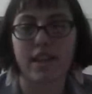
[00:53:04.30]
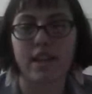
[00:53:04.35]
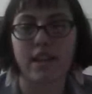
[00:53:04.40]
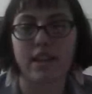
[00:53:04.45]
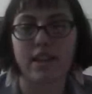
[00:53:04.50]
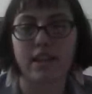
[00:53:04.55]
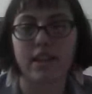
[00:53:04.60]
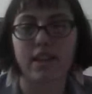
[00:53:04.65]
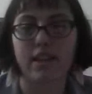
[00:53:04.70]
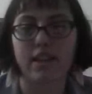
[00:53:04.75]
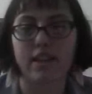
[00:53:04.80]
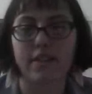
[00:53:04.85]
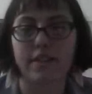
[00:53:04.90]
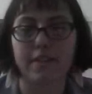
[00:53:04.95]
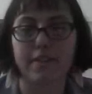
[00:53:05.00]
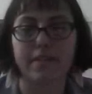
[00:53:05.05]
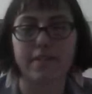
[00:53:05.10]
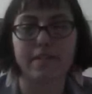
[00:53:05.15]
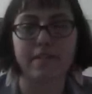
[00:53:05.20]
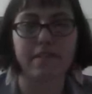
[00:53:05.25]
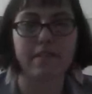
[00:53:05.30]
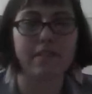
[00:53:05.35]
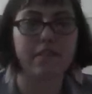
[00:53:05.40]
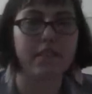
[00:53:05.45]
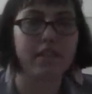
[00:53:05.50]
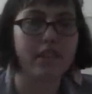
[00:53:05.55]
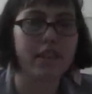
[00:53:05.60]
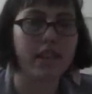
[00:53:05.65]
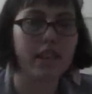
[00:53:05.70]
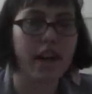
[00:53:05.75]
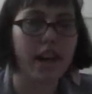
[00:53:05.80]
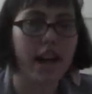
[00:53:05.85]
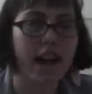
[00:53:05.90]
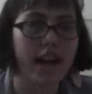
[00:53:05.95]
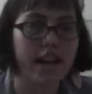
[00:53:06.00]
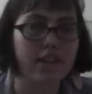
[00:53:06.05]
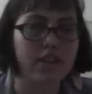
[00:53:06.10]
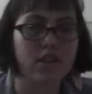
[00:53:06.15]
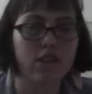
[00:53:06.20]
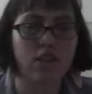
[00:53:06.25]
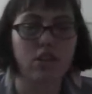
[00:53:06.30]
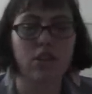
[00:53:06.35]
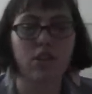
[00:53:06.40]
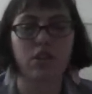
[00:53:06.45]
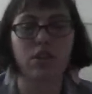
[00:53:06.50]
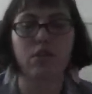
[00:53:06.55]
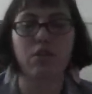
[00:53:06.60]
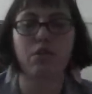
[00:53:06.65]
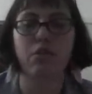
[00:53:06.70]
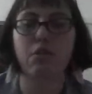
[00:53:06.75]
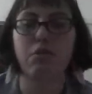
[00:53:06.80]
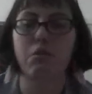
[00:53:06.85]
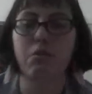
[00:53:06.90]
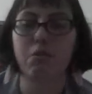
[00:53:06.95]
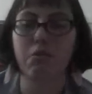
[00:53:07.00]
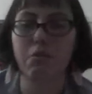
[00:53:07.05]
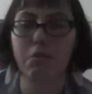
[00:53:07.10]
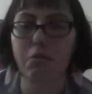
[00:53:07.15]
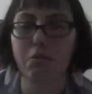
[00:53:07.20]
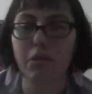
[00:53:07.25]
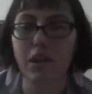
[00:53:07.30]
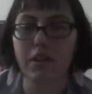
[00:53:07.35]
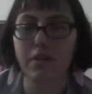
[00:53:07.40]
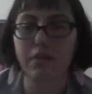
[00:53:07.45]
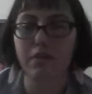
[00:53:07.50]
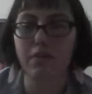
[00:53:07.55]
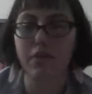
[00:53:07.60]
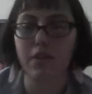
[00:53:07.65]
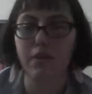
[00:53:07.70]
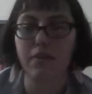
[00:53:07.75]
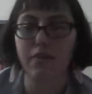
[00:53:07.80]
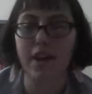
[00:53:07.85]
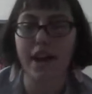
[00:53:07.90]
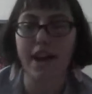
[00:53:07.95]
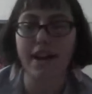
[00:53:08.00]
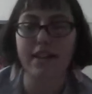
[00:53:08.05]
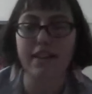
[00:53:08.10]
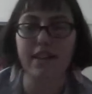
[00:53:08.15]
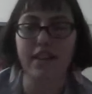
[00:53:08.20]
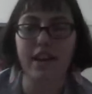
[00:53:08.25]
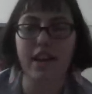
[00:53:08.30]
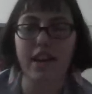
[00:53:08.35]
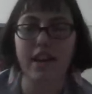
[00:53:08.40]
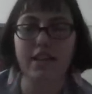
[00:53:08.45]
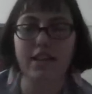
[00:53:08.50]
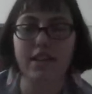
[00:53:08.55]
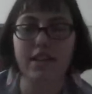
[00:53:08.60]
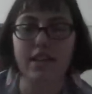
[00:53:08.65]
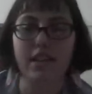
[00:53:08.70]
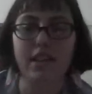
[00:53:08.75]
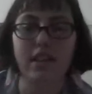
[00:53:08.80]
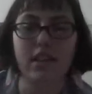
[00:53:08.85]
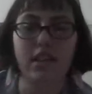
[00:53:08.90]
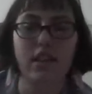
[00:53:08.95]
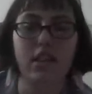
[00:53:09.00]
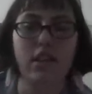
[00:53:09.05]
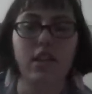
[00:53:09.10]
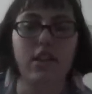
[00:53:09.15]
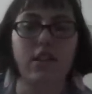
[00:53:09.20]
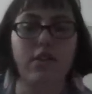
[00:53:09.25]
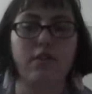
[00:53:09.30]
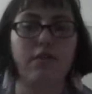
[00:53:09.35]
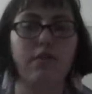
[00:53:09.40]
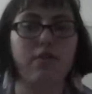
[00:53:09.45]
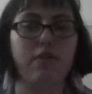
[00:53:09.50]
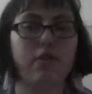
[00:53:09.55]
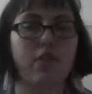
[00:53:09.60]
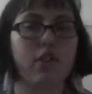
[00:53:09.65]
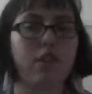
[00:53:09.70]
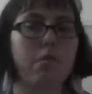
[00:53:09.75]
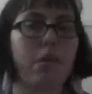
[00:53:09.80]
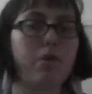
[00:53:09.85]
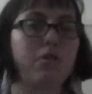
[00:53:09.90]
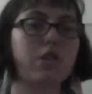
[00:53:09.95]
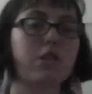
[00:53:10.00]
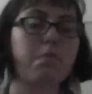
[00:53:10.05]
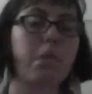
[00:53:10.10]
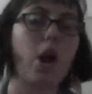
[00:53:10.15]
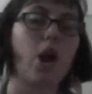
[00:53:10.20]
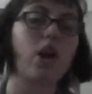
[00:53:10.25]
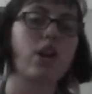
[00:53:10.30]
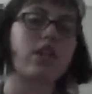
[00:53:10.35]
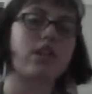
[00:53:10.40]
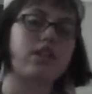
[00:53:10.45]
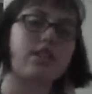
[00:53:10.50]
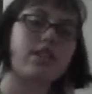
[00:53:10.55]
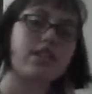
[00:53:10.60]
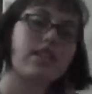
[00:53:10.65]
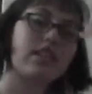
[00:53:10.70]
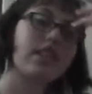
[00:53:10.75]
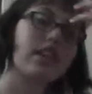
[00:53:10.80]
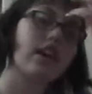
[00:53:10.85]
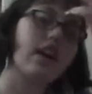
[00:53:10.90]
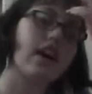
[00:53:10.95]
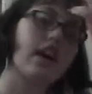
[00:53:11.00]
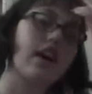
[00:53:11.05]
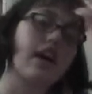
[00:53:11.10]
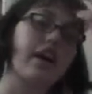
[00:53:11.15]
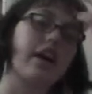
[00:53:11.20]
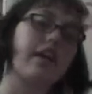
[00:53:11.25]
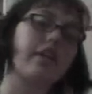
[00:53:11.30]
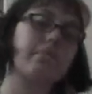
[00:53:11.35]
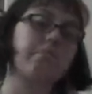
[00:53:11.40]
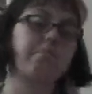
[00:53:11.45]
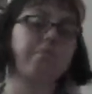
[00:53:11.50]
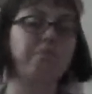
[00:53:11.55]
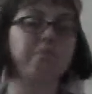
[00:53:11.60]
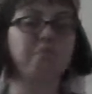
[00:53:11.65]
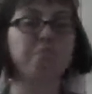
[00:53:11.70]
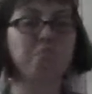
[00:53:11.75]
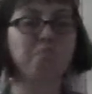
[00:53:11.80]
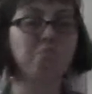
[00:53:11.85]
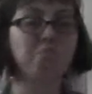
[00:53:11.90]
think that has to do with the fact that, for the most part, I